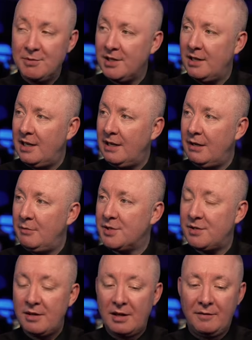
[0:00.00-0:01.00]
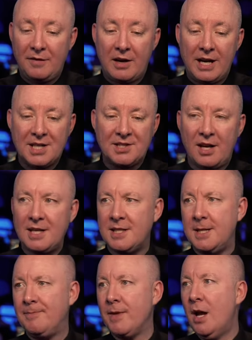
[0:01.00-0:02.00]
It was very
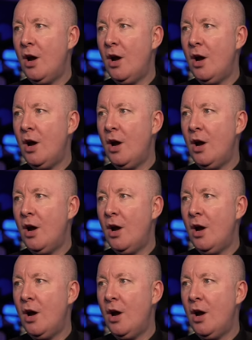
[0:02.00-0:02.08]
exciting.